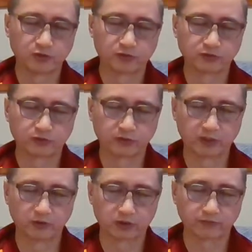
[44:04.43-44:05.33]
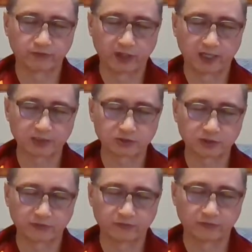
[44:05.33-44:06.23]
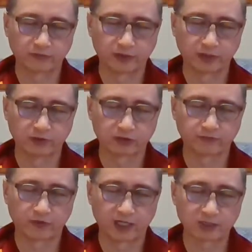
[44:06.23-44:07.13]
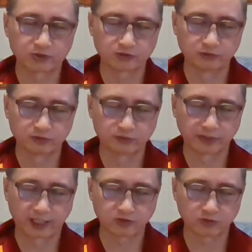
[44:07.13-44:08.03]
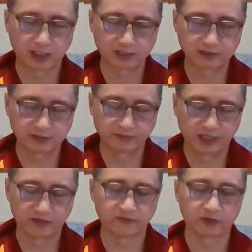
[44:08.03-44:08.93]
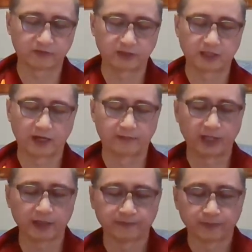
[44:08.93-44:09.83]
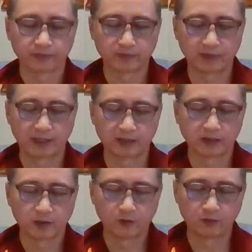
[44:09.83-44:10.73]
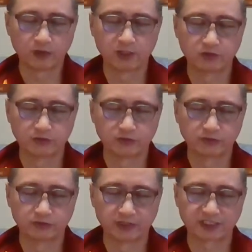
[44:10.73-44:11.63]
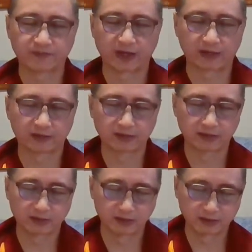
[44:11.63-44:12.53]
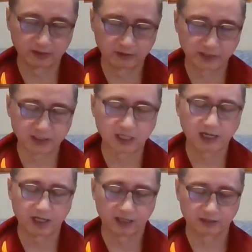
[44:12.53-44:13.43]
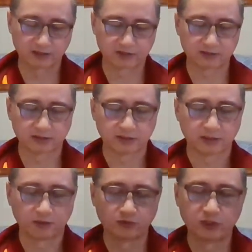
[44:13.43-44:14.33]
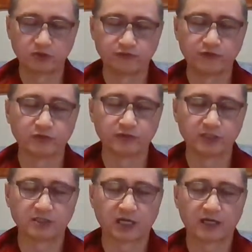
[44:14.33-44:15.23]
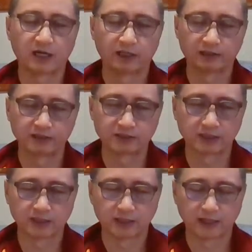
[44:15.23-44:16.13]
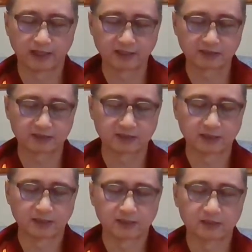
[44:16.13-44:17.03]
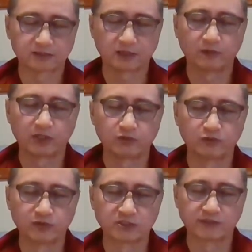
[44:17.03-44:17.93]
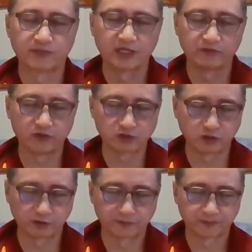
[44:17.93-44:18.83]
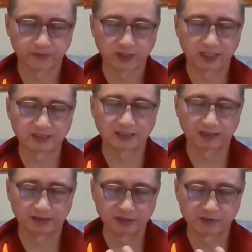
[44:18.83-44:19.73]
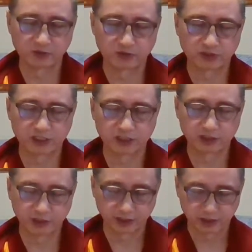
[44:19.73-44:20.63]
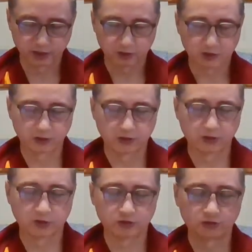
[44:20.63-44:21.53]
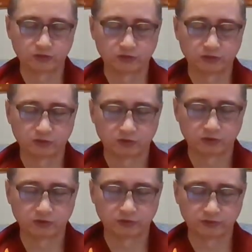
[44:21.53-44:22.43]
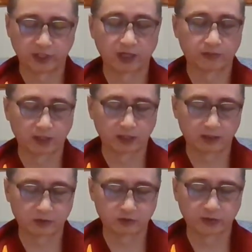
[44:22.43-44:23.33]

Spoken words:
so in order for us to actualize the benefit of the Dharma, then we need to respect entire others. We need to view entire others as someone who is beneficial, as like the spiritual teacher, to help